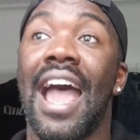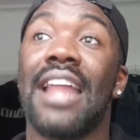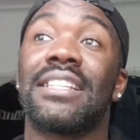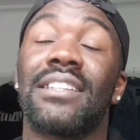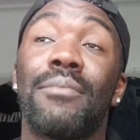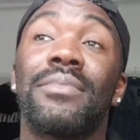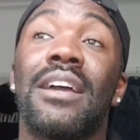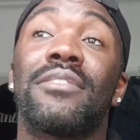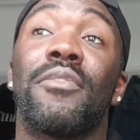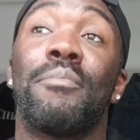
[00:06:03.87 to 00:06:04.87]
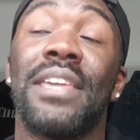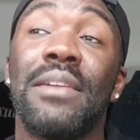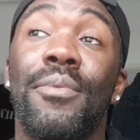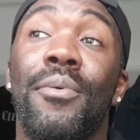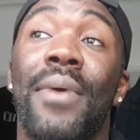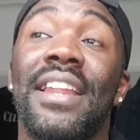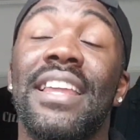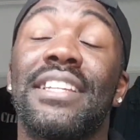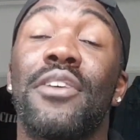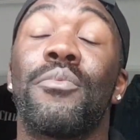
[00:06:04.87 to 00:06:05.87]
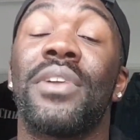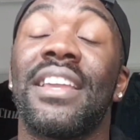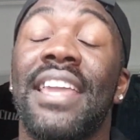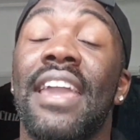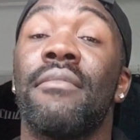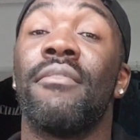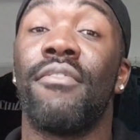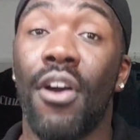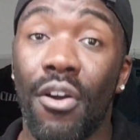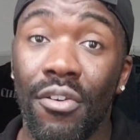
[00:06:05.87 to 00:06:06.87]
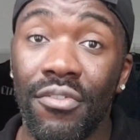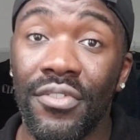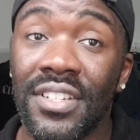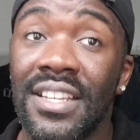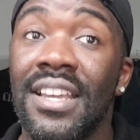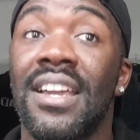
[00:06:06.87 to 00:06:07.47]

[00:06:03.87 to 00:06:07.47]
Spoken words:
and sometimes for people, when they don't want to get involved,